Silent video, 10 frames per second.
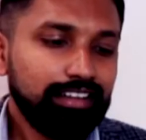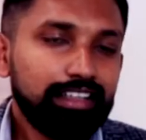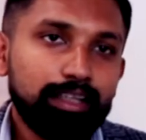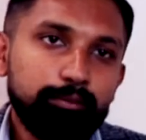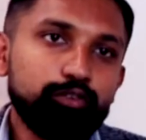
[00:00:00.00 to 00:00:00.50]

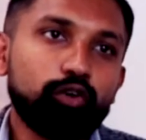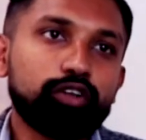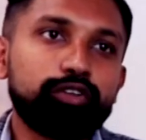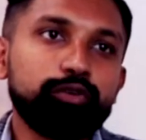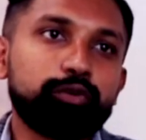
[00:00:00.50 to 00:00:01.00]
Let me
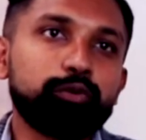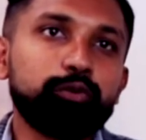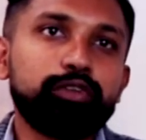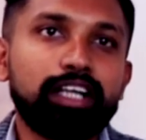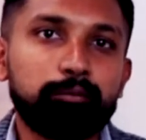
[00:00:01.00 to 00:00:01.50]
walk you through
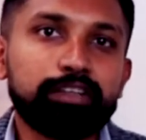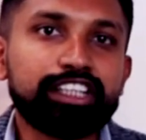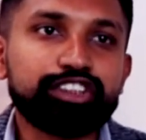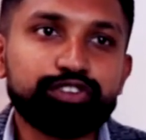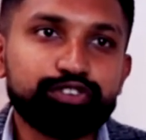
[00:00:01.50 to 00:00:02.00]
the
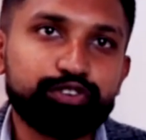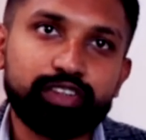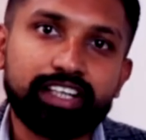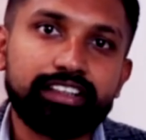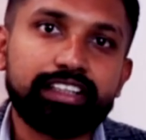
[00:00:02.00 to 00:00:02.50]
application which we
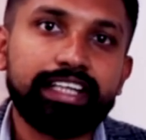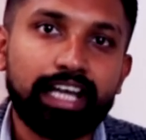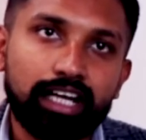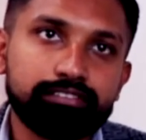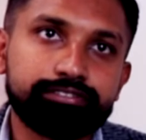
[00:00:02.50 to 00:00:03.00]
currently
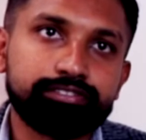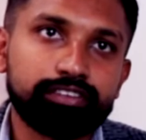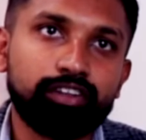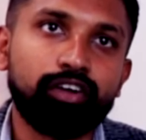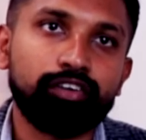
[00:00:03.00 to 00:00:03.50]
have
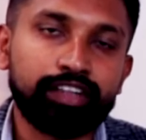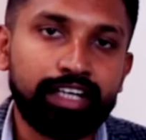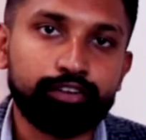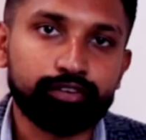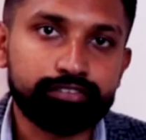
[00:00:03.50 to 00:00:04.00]
on the
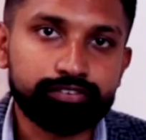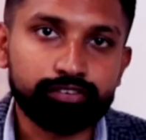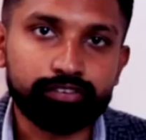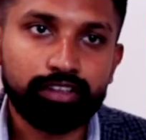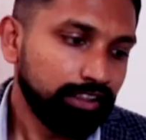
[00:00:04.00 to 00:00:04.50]
Android phone.